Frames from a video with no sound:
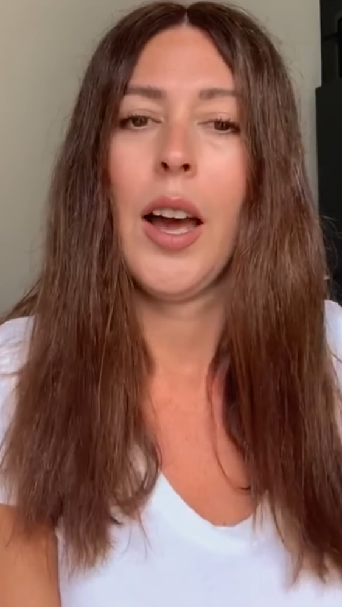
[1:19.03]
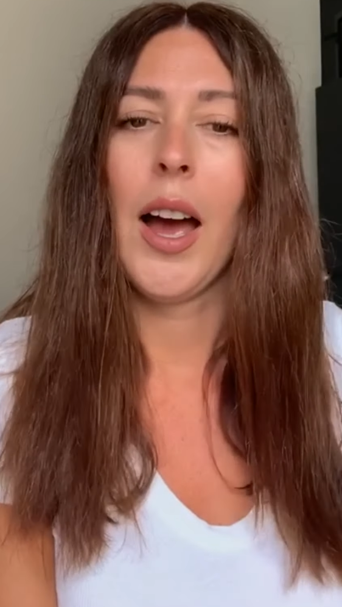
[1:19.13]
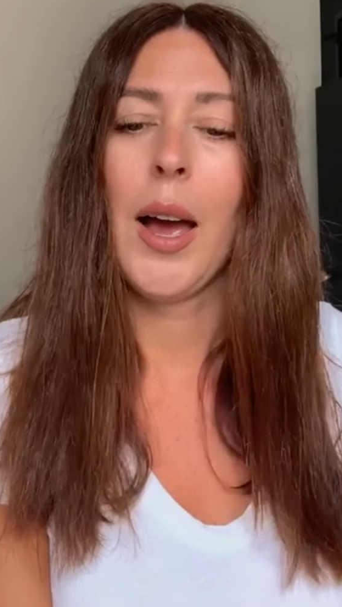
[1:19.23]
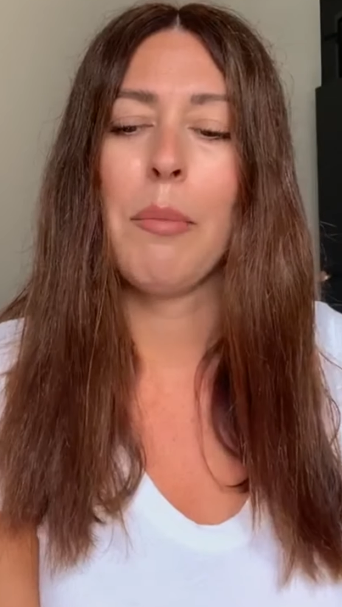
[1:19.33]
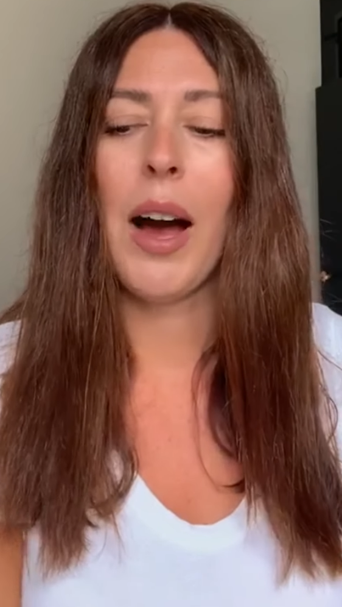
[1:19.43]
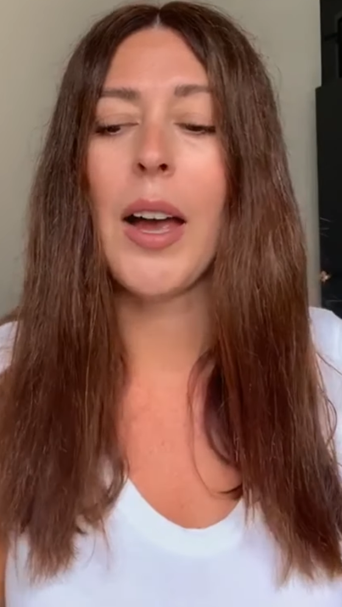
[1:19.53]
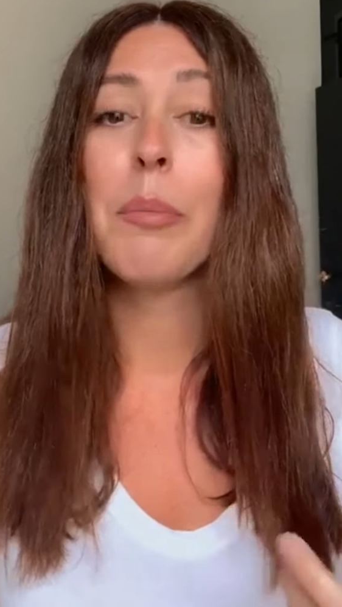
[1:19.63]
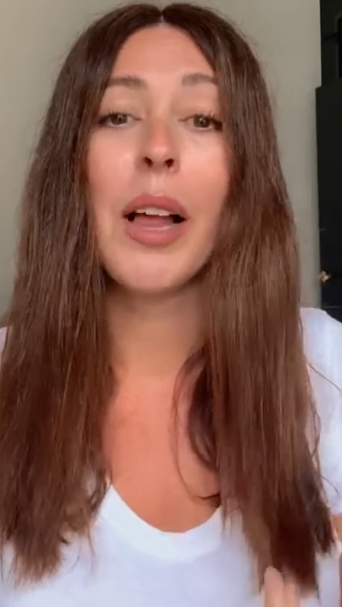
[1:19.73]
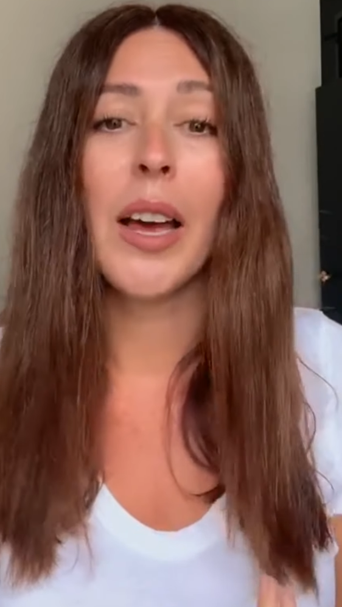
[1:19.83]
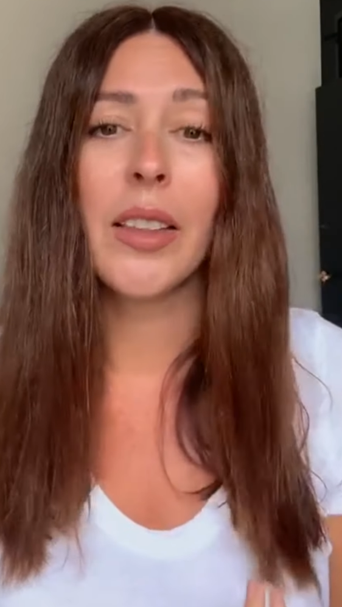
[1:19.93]
I
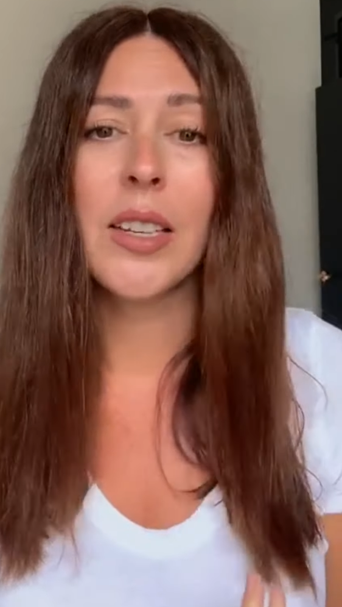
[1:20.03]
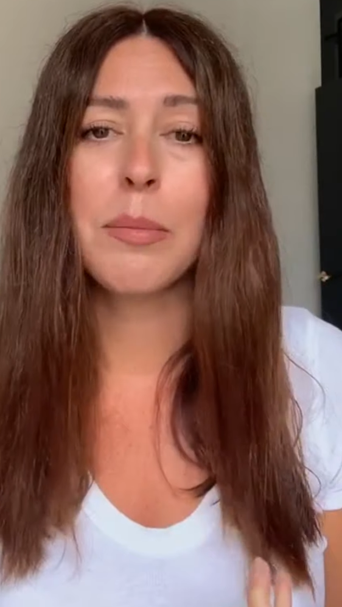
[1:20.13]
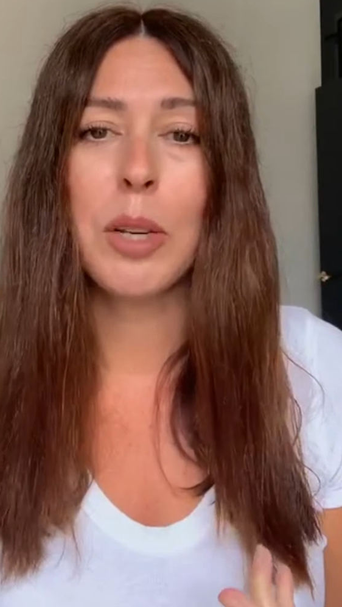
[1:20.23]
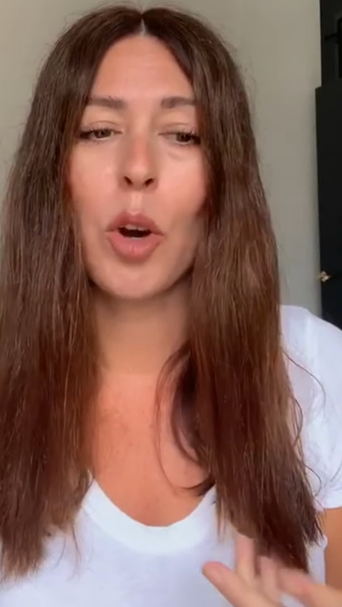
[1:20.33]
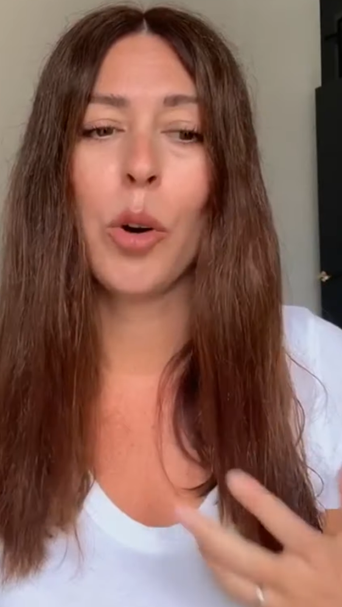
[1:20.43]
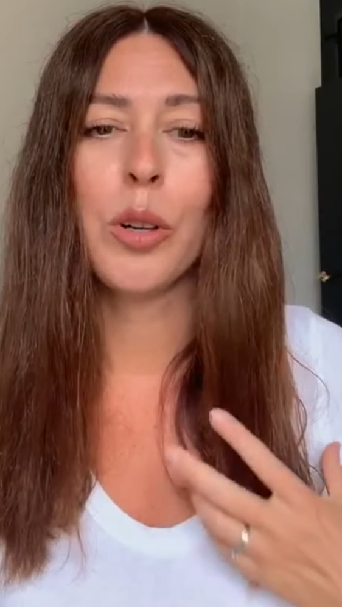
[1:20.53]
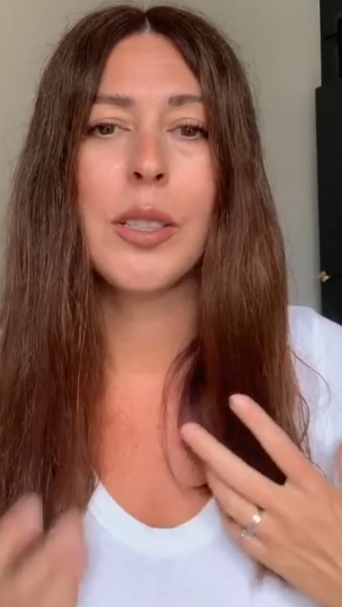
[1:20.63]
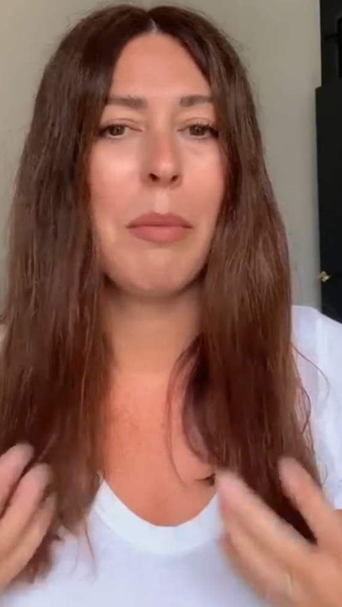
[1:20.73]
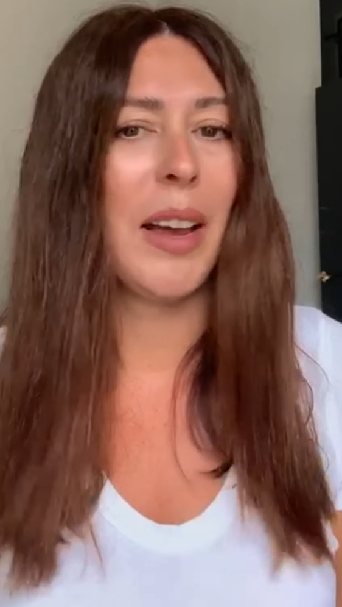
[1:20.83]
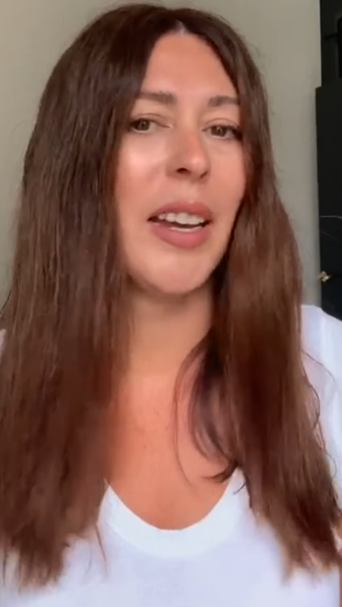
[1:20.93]
apply this
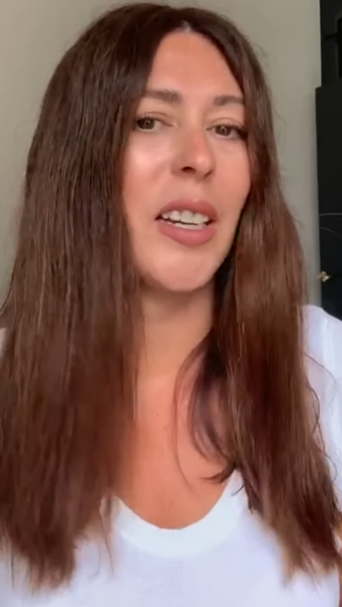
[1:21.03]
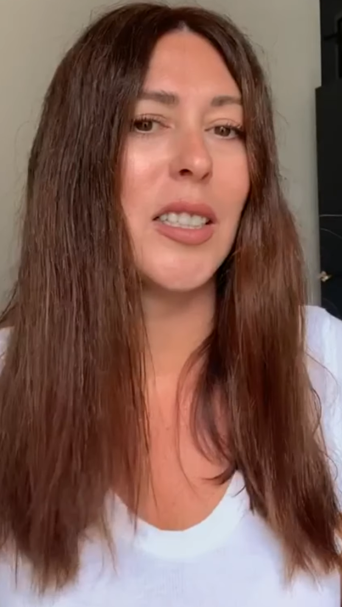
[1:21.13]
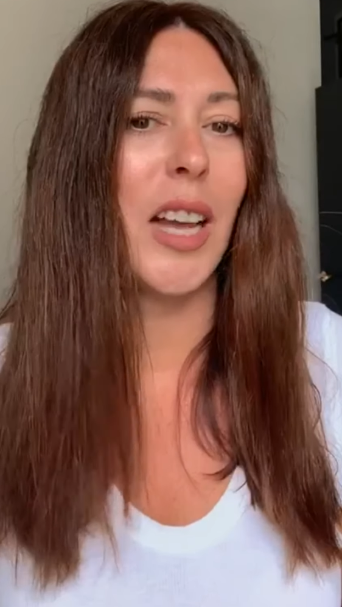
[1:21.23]
because my hair is